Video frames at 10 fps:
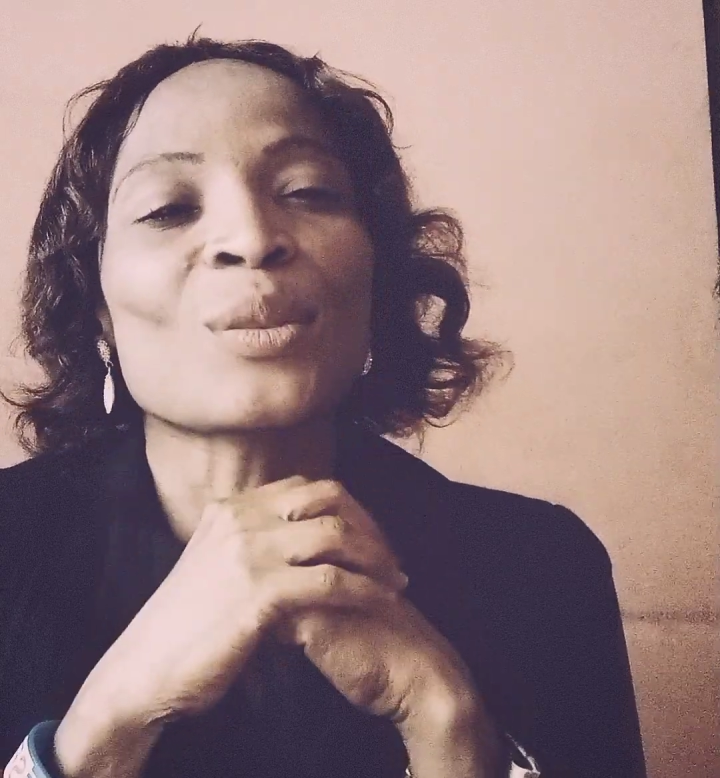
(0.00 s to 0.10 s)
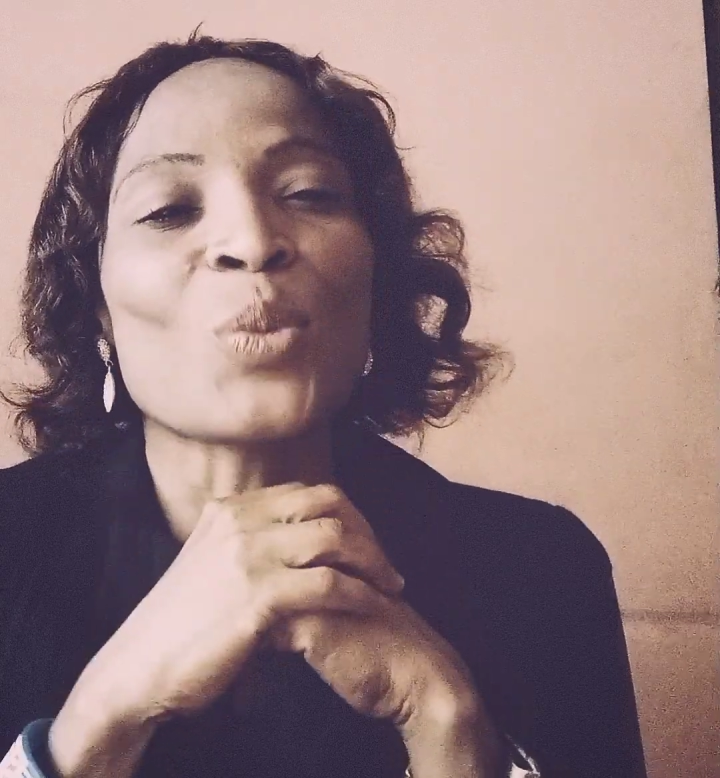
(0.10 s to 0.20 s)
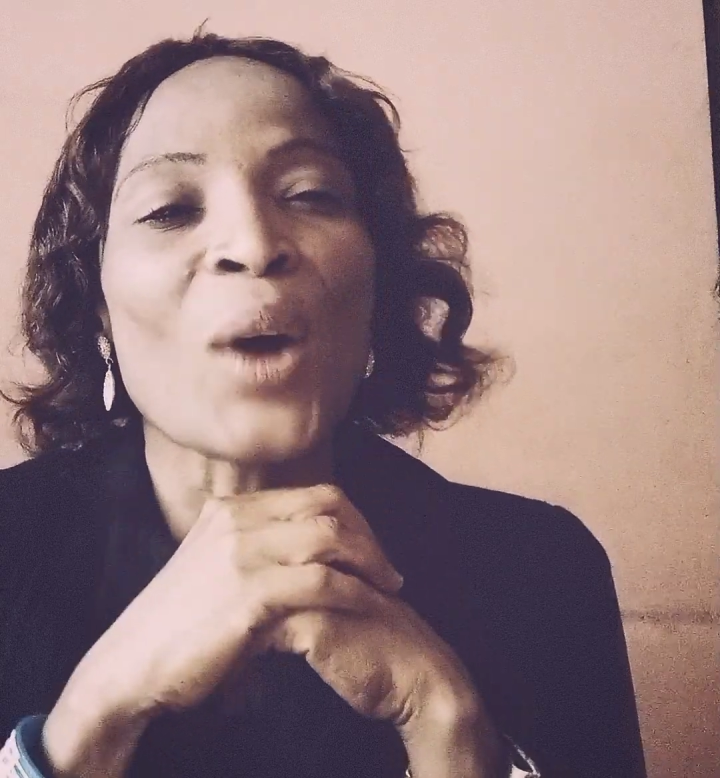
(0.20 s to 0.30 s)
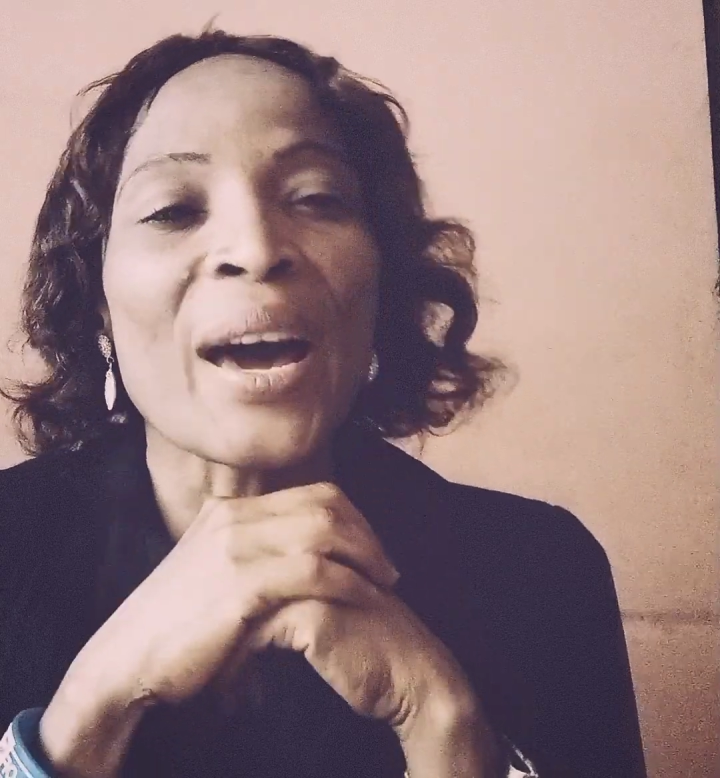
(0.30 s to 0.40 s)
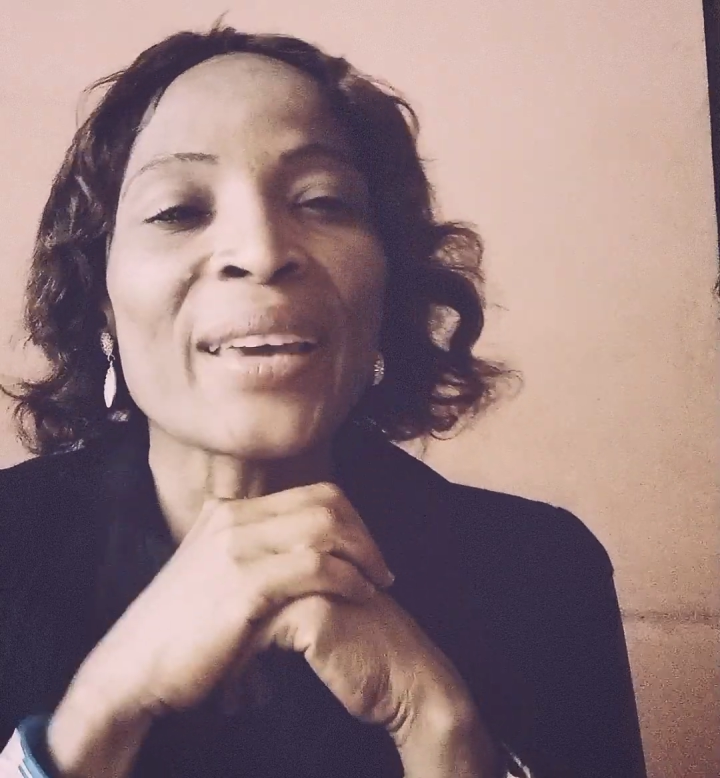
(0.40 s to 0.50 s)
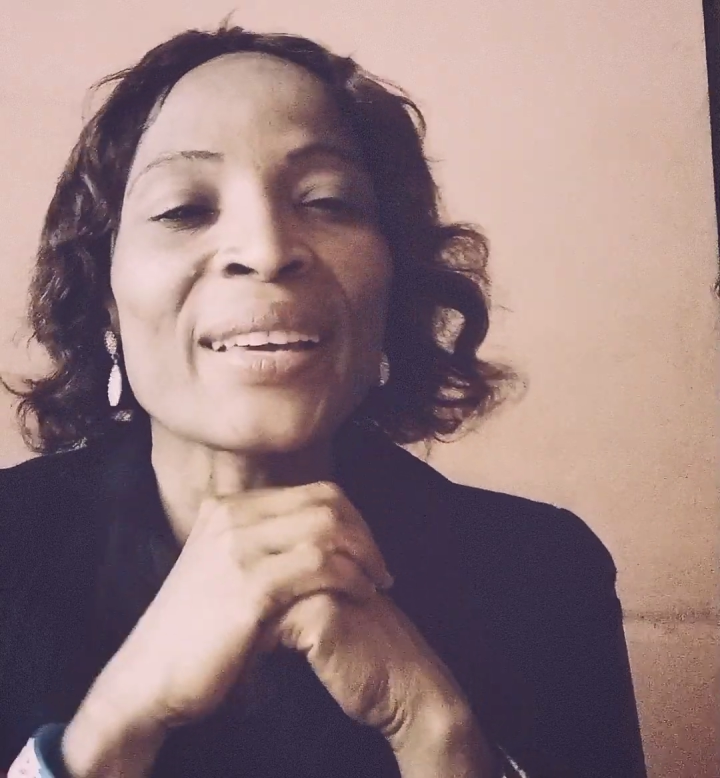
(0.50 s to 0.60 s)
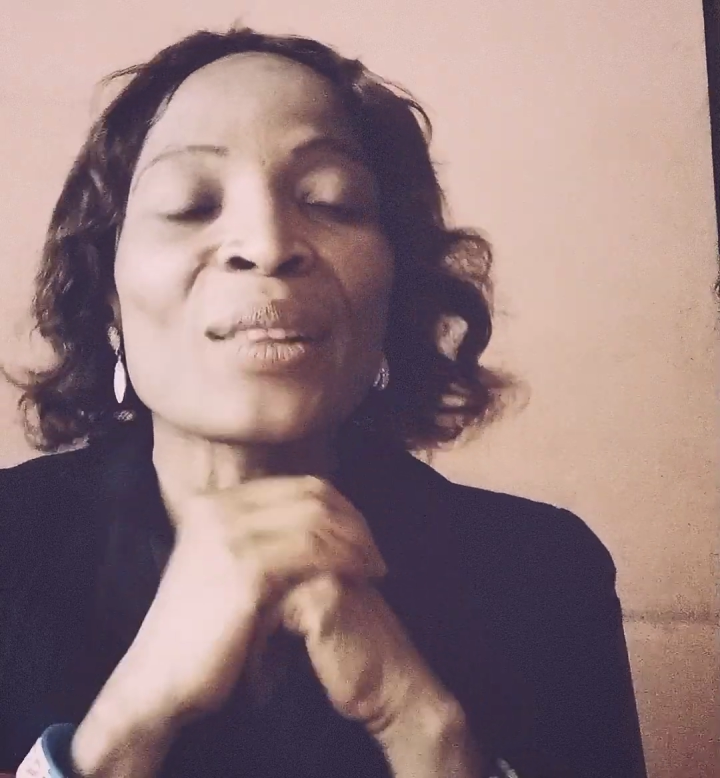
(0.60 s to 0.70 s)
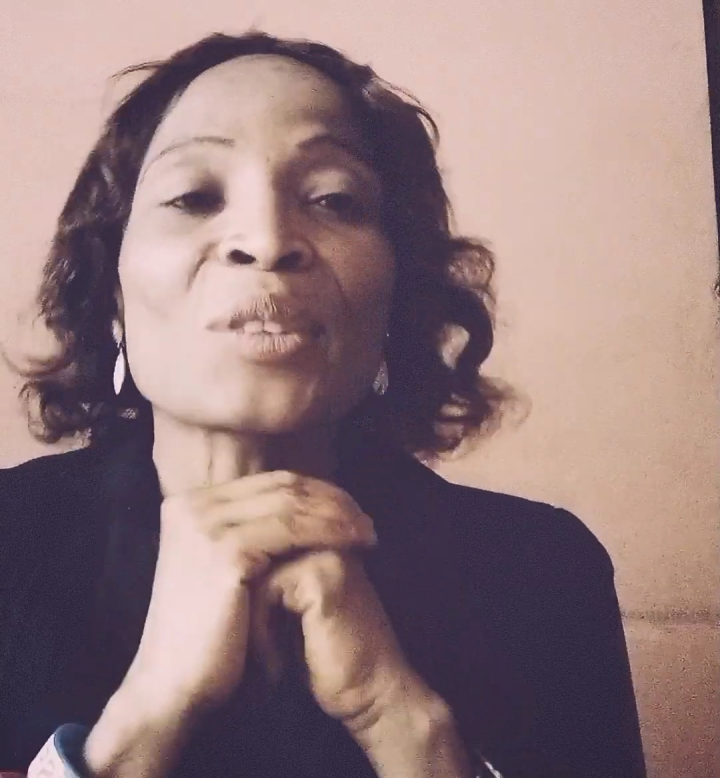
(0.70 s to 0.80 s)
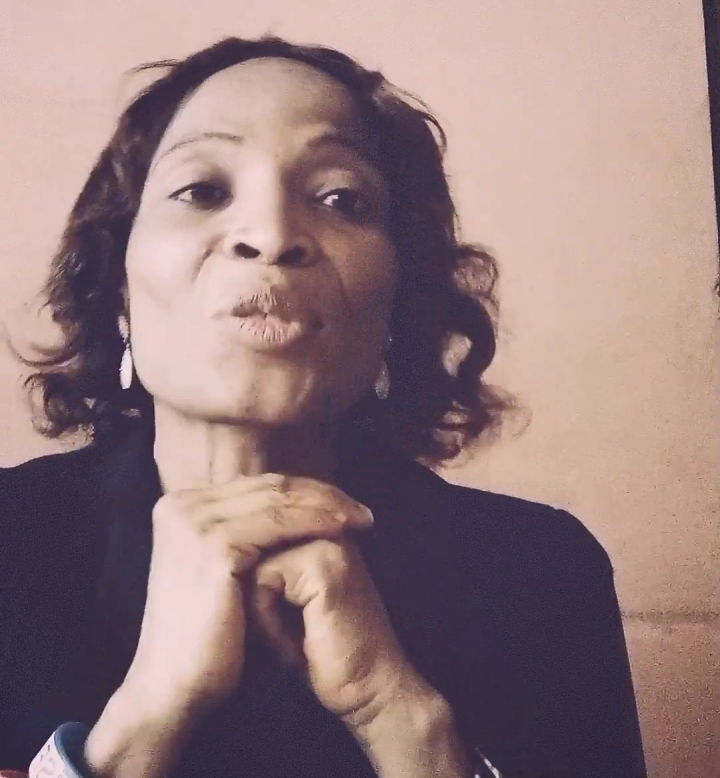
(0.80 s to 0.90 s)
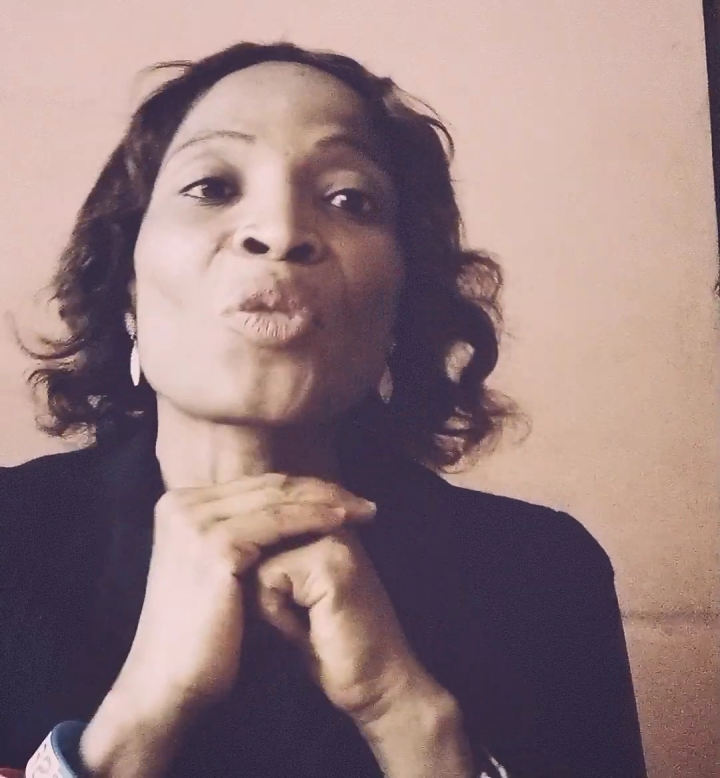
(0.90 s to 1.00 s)
why a
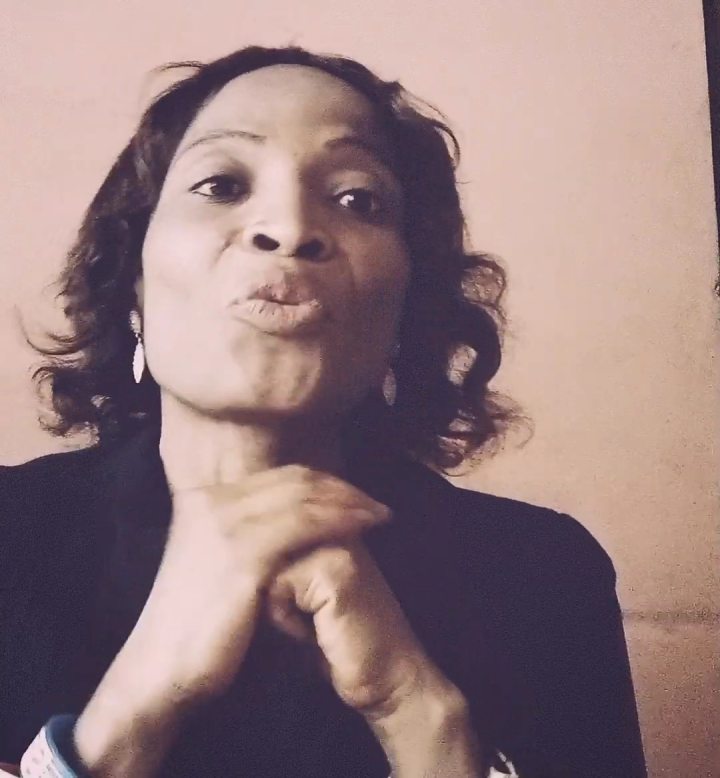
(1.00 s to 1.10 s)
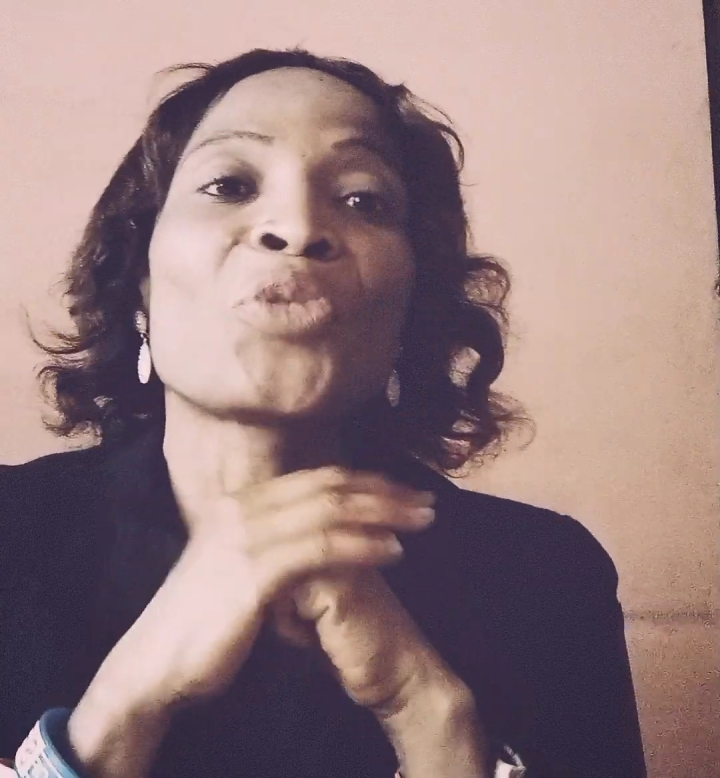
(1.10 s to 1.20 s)
lot of